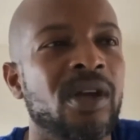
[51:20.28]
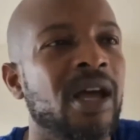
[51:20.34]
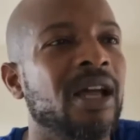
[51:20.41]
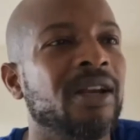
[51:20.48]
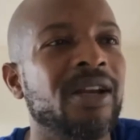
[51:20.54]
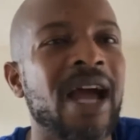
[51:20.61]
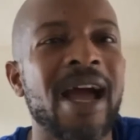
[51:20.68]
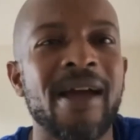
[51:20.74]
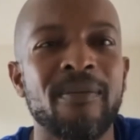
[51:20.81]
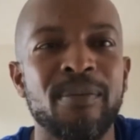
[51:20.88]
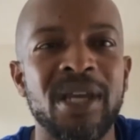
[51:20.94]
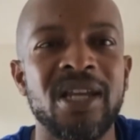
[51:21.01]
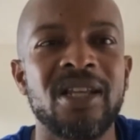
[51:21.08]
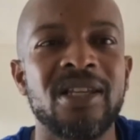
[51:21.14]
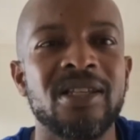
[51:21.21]

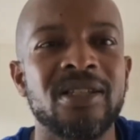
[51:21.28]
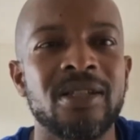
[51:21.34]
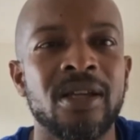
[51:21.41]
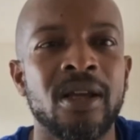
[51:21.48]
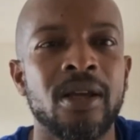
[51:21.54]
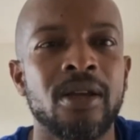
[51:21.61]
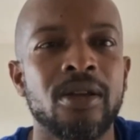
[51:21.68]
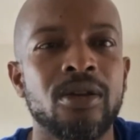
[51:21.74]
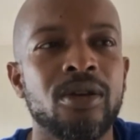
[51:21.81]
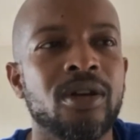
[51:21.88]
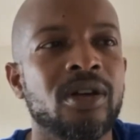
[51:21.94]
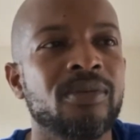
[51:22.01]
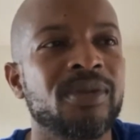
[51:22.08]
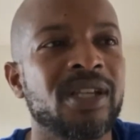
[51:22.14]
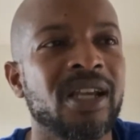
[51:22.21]
diabetes. You know what
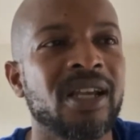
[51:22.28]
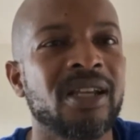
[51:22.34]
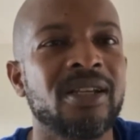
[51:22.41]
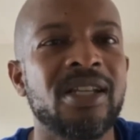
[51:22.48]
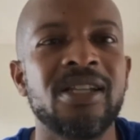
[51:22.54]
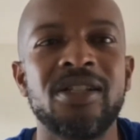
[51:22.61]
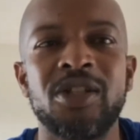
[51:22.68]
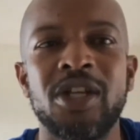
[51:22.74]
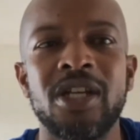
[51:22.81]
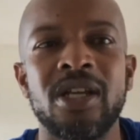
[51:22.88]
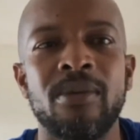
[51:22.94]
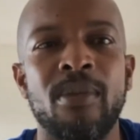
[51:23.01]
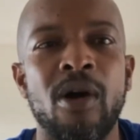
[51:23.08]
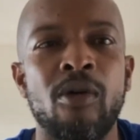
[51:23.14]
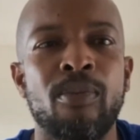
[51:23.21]
I'm saying? These
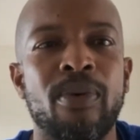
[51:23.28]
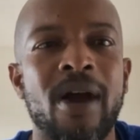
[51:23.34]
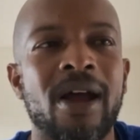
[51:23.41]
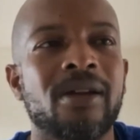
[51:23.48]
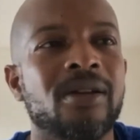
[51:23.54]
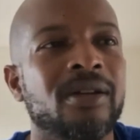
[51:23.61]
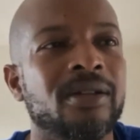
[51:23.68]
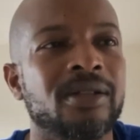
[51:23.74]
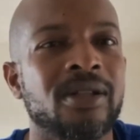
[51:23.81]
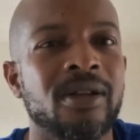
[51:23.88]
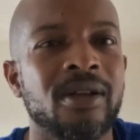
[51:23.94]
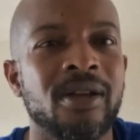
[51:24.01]
GMO products.